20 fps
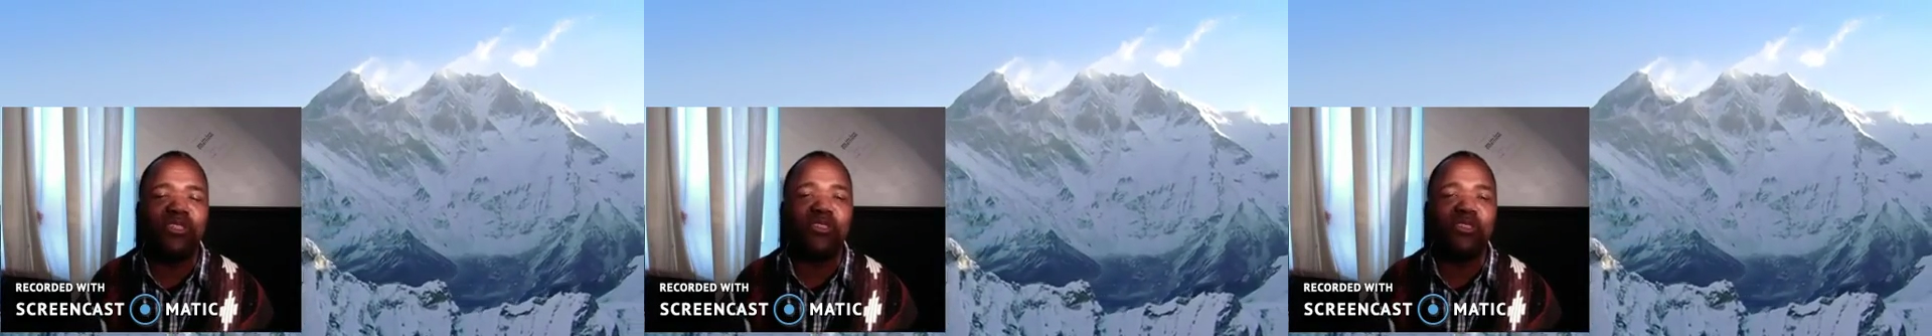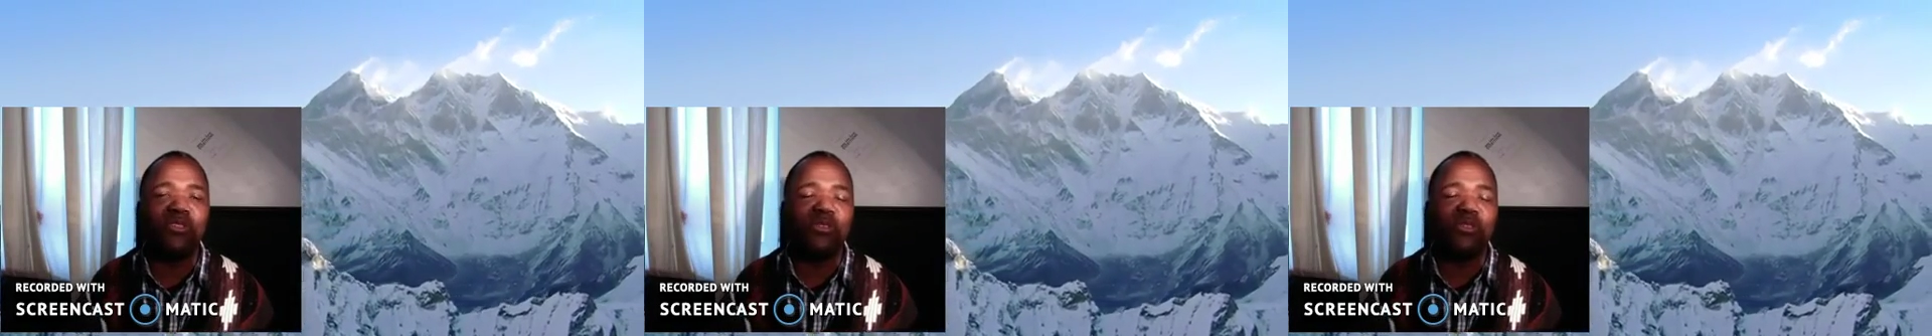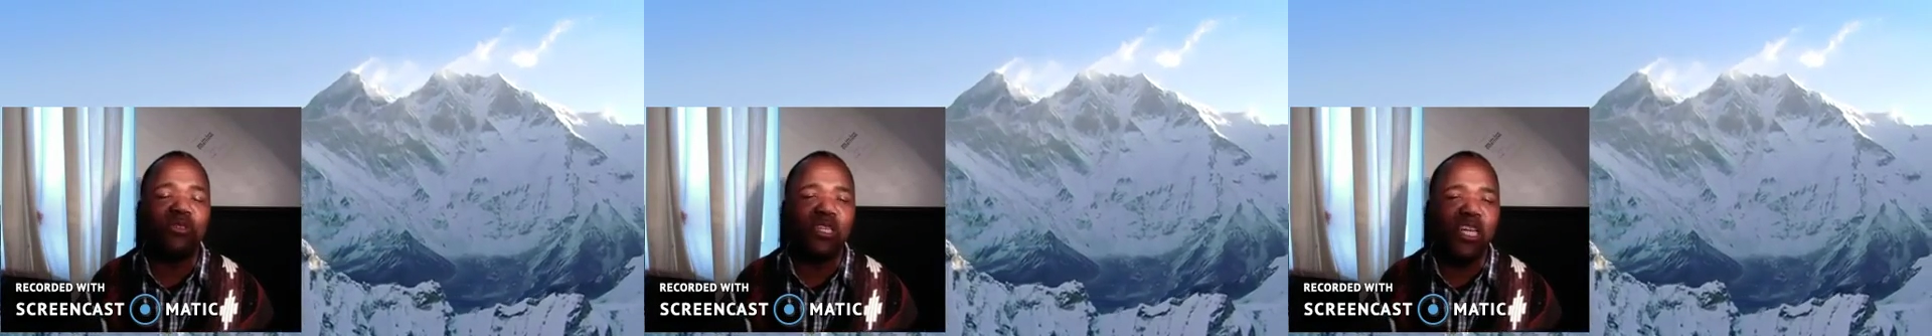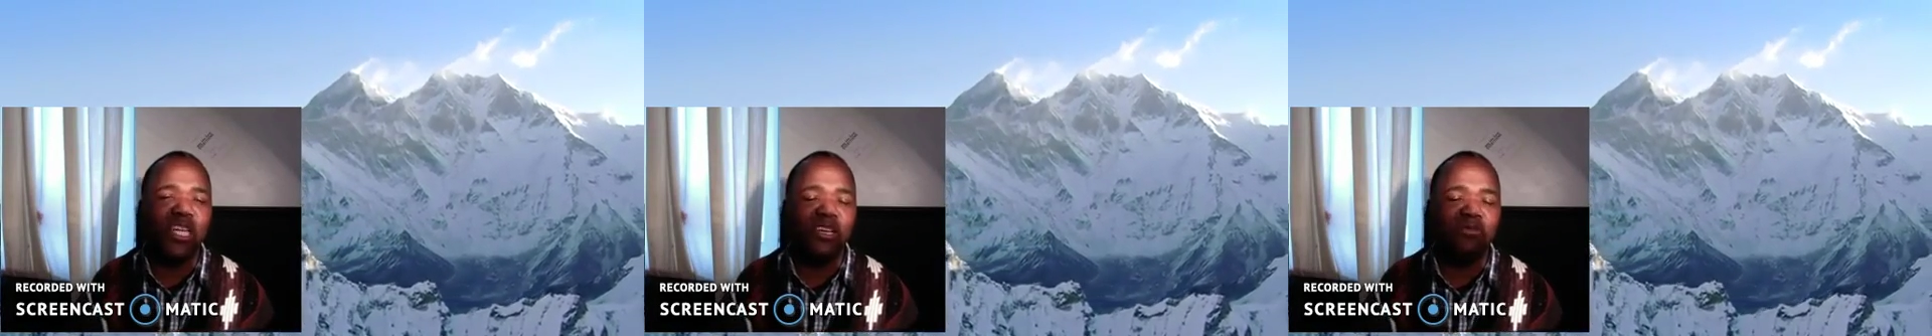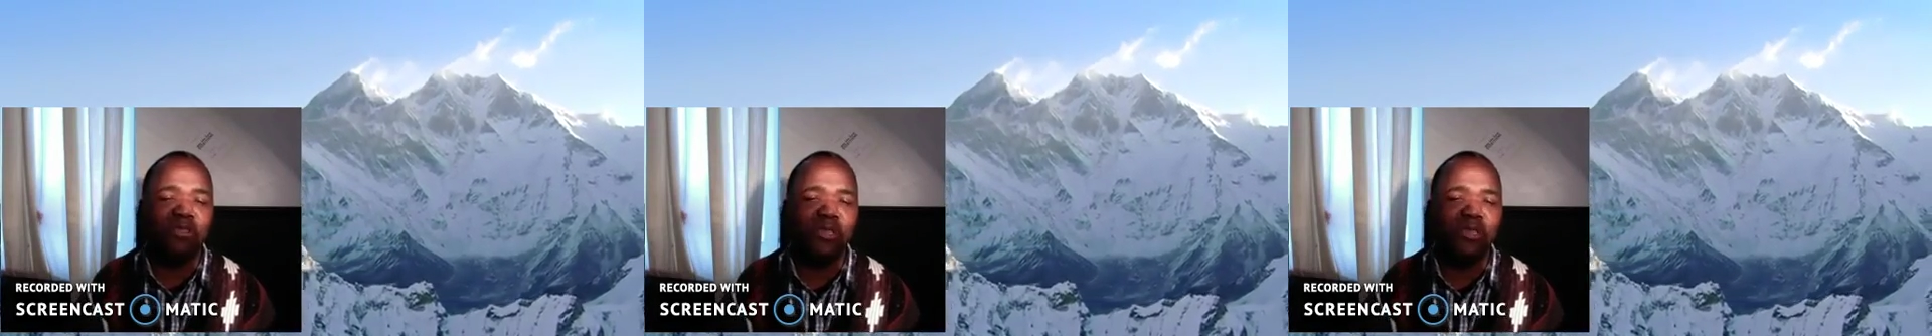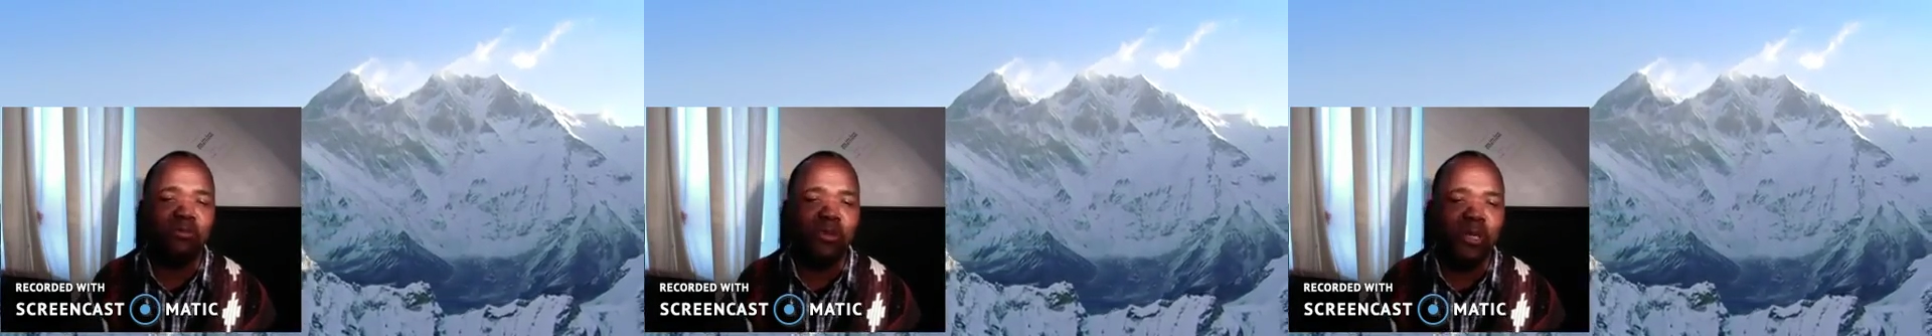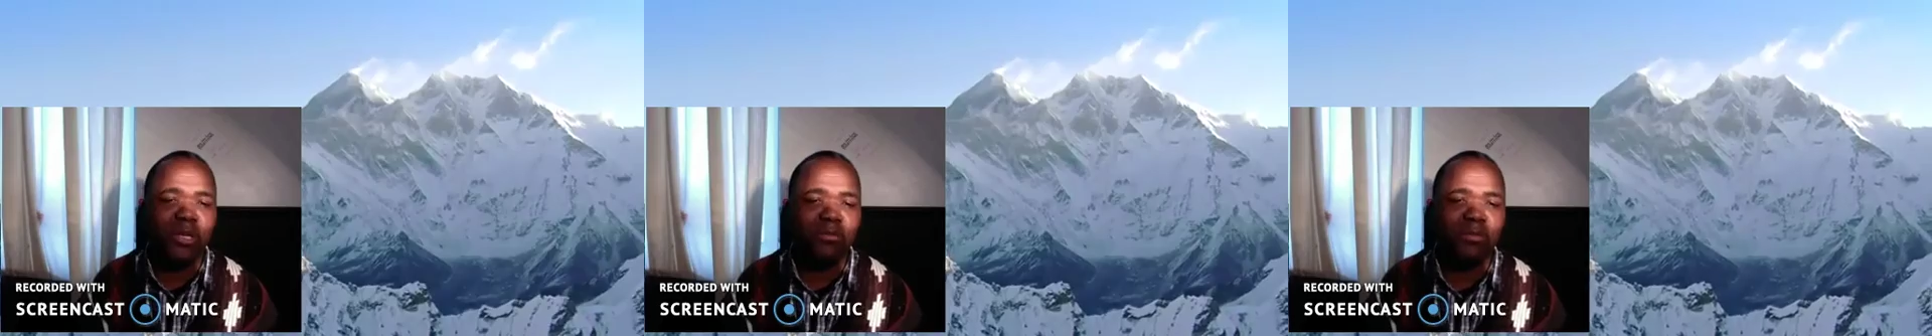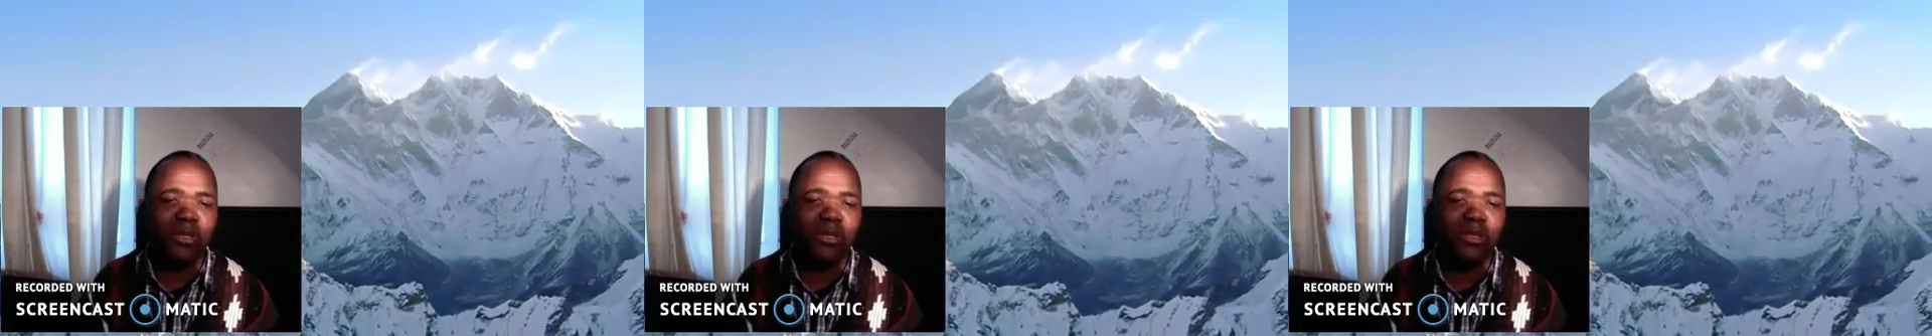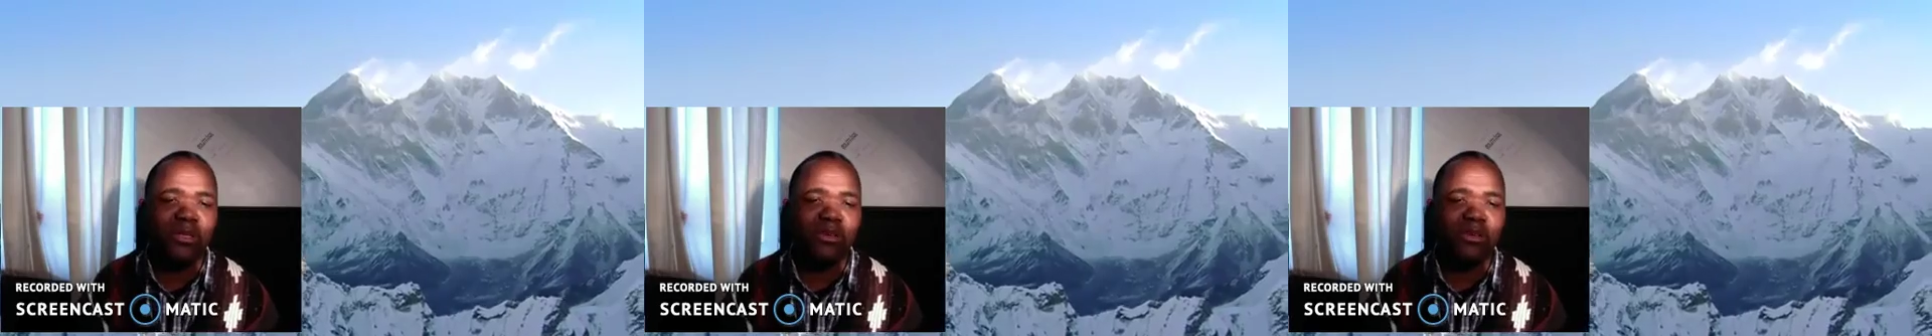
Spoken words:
You got to care for the baby,